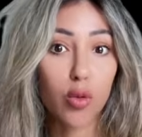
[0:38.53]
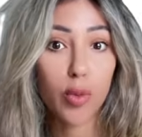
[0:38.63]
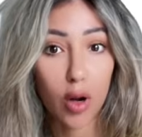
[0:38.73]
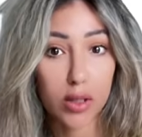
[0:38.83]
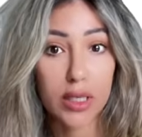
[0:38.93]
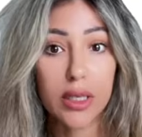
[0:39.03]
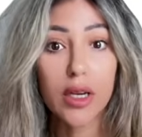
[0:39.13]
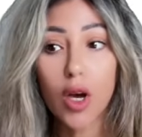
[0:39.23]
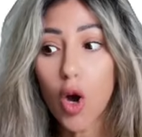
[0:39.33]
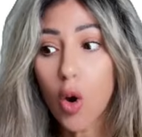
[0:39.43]
browsing
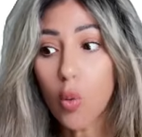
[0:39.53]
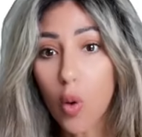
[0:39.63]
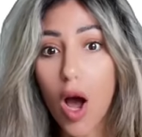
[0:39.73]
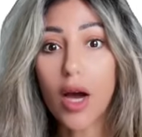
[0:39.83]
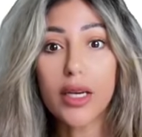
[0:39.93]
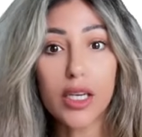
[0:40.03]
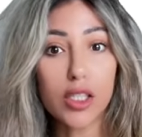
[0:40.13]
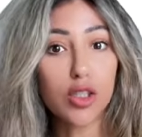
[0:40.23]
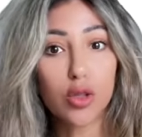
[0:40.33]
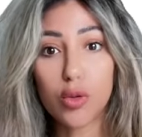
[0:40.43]
work
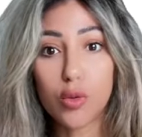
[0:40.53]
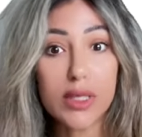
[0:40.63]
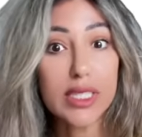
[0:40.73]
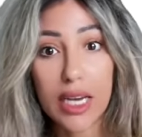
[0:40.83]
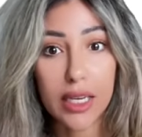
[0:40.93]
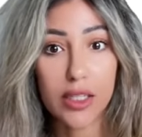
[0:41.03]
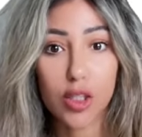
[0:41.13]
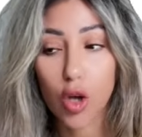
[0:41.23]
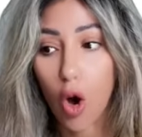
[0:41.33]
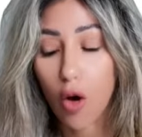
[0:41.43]
into seconds
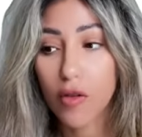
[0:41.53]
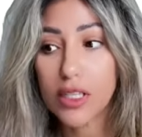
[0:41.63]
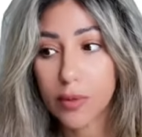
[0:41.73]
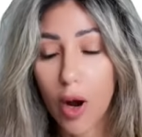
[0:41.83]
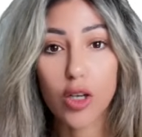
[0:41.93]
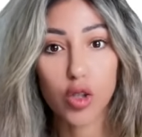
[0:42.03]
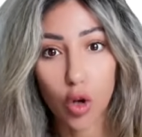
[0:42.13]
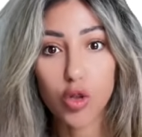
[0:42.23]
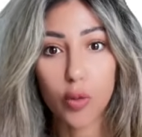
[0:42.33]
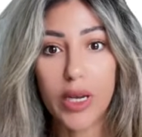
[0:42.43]
of smart
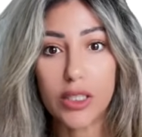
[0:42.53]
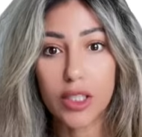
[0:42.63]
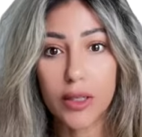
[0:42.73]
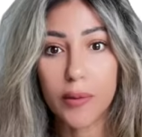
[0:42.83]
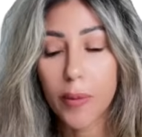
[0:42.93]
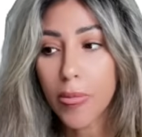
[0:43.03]
automation,